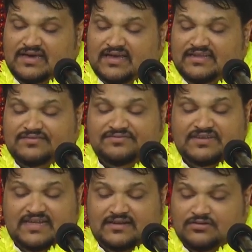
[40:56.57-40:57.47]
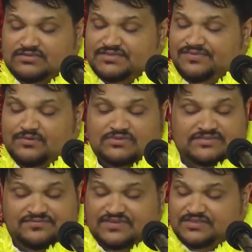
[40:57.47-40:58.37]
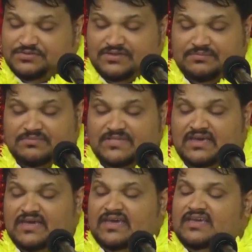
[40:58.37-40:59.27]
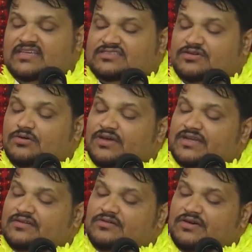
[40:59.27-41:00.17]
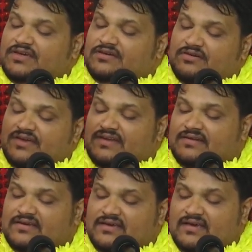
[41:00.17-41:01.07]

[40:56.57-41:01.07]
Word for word: And even then, Lord Shiva wasn't finished with him. He's going, going, going.